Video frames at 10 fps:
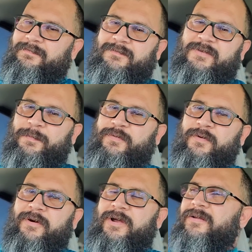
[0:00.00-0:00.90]
simple
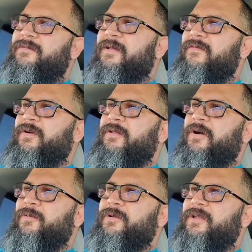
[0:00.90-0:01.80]
story, not very
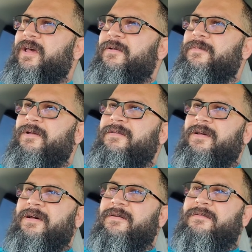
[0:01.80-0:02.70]
long one today, but
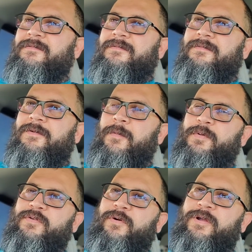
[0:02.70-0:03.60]
hope
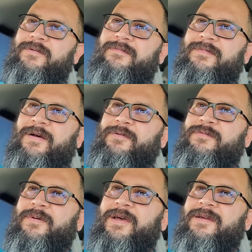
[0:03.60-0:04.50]
you enjoyed it. That
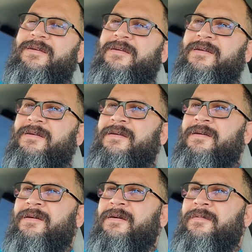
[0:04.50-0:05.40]
was
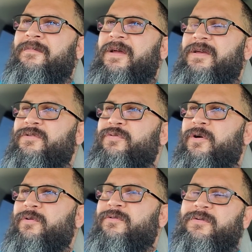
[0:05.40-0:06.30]
my
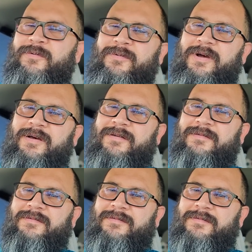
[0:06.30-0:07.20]
intro to
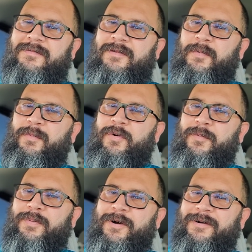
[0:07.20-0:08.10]
the mobile
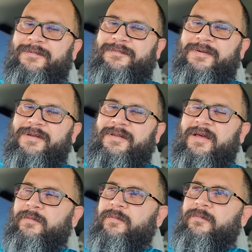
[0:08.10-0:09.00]
home park in
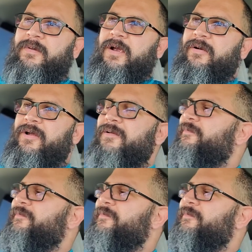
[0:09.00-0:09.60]
that area.